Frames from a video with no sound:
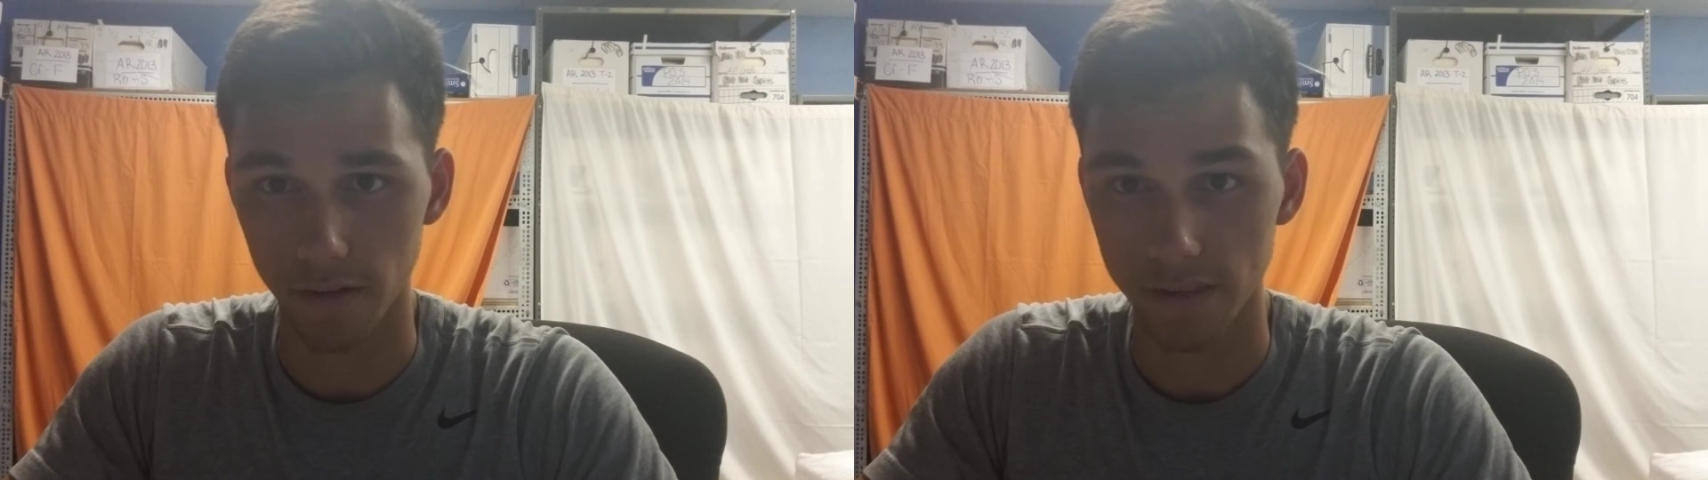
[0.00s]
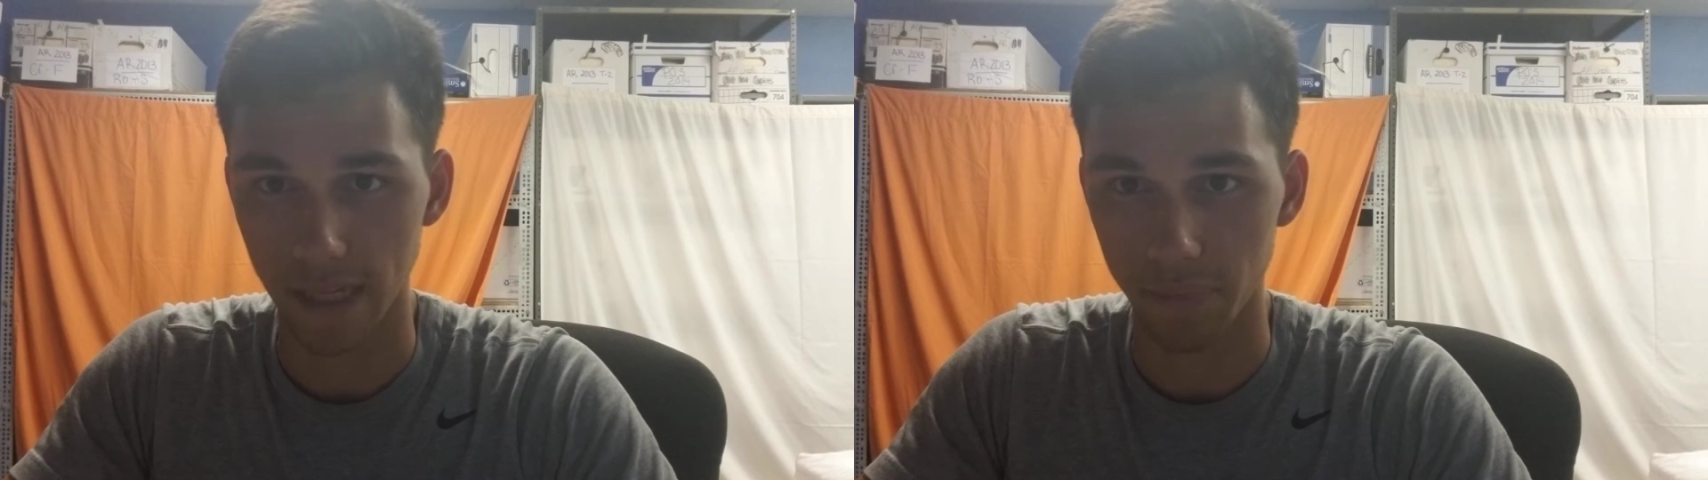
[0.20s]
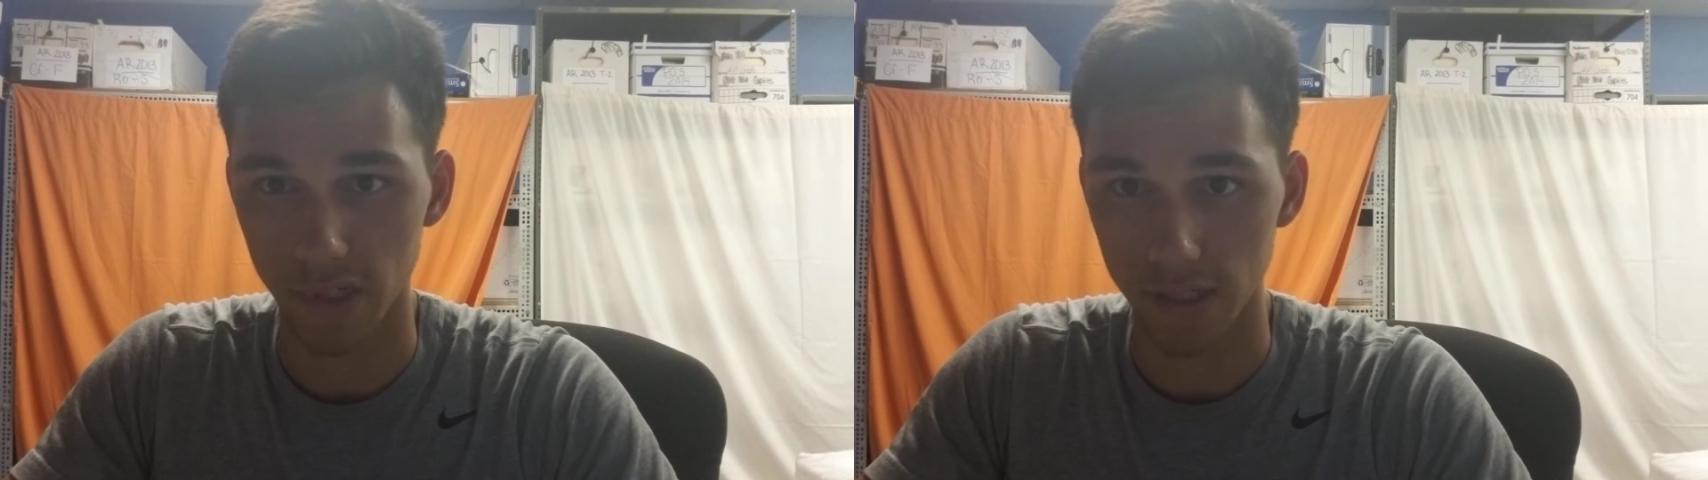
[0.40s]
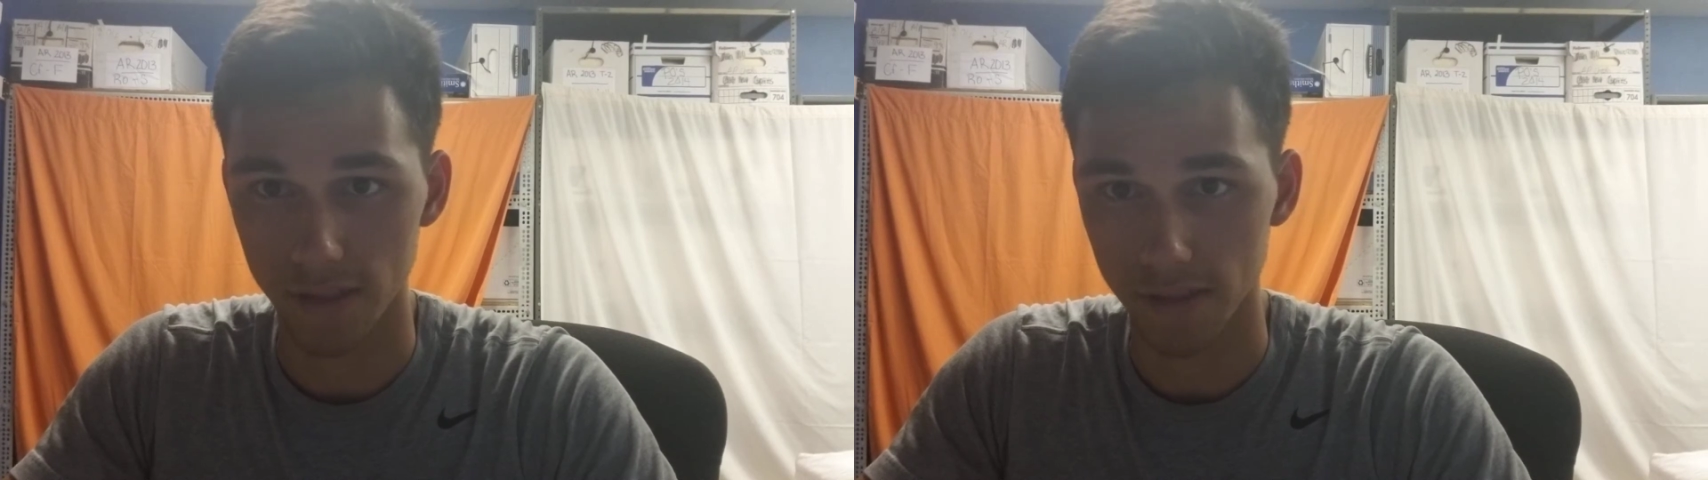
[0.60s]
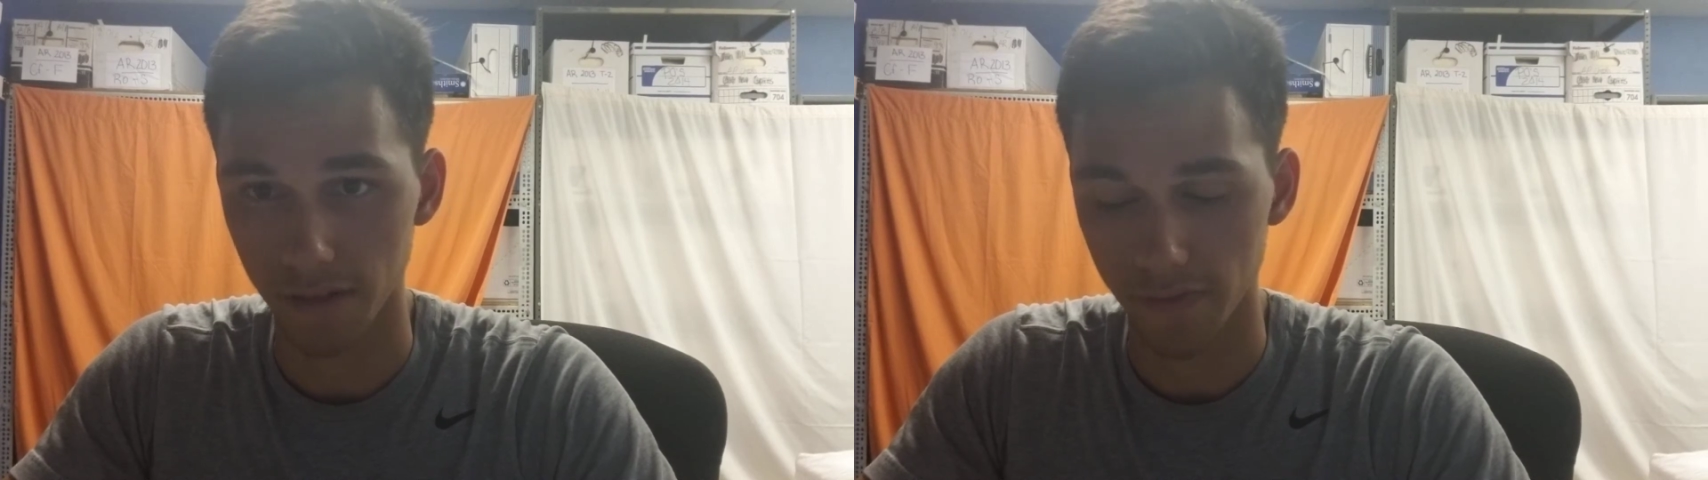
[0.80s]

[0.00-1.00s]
this application stuff